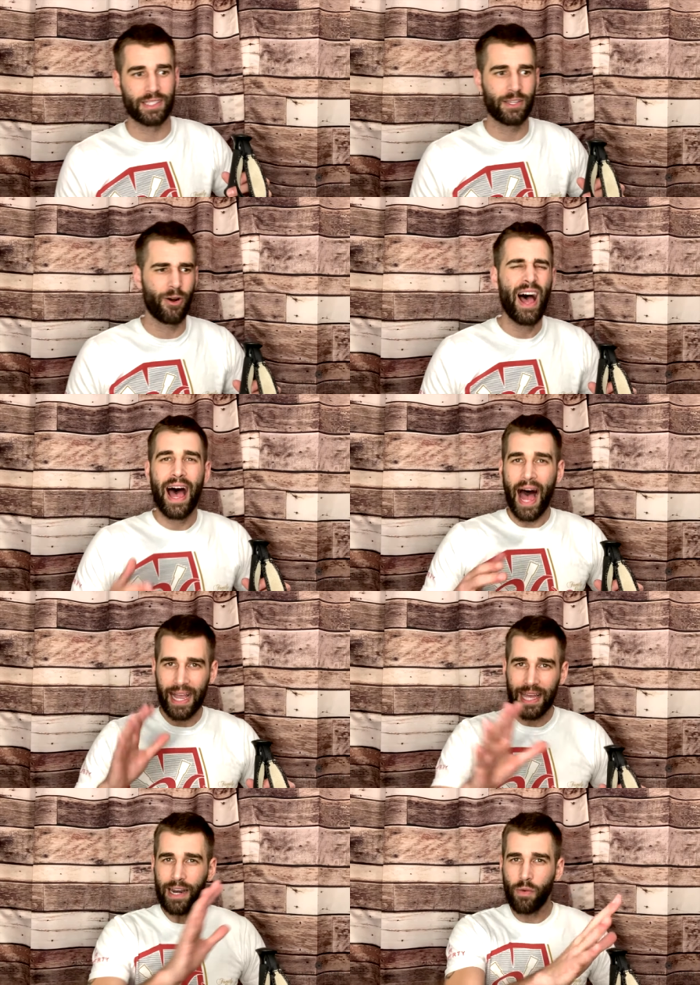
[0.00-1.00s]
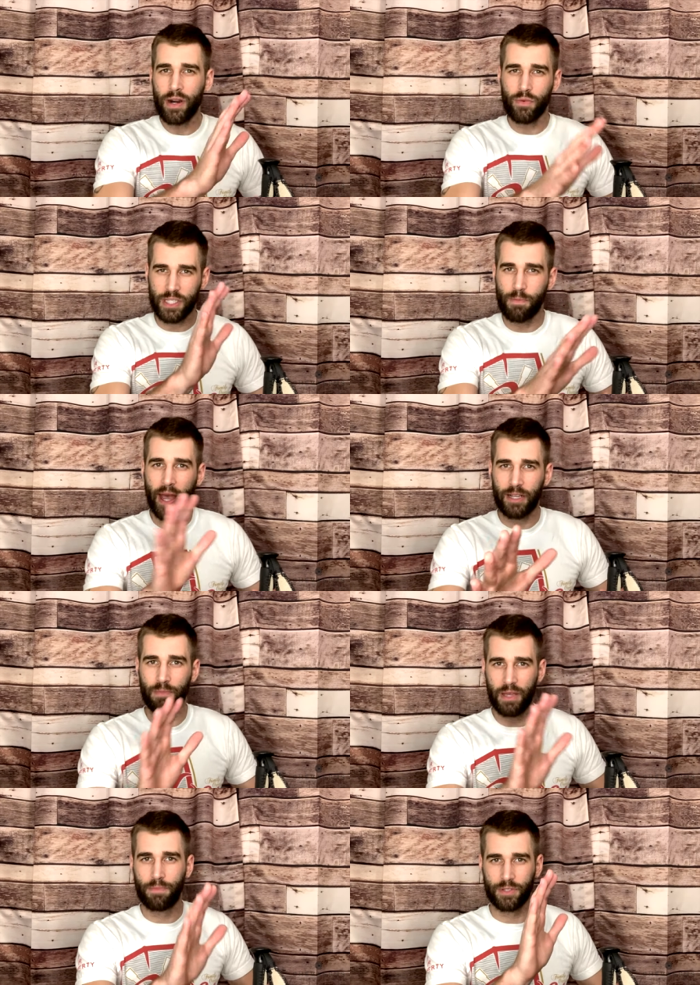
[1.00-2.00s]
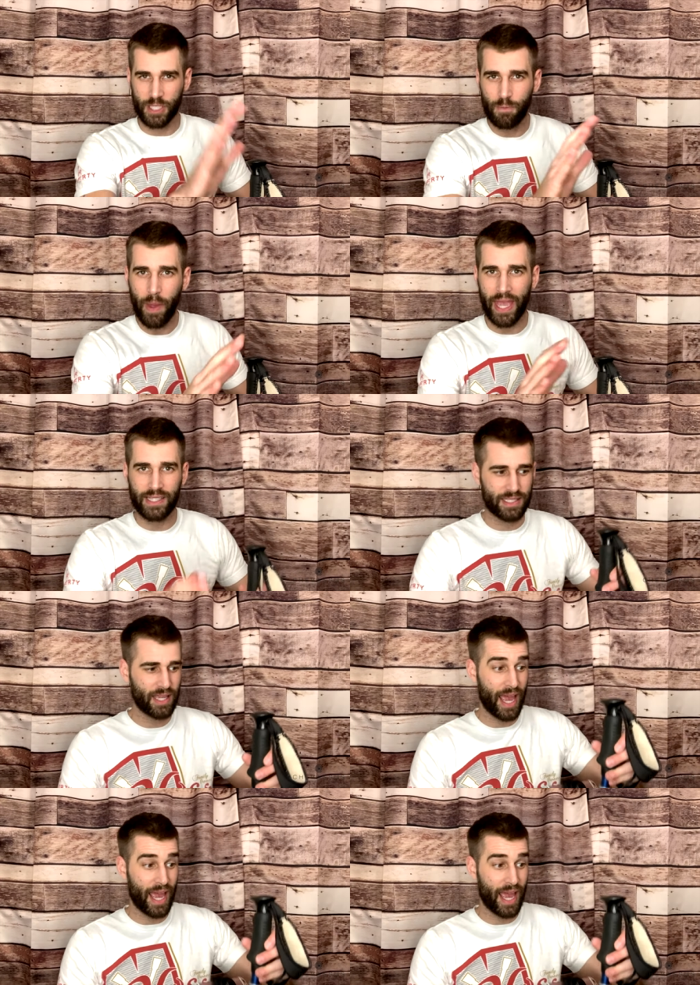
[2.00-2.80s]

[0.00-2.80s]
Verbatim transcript: So I kind of want to respect people's space.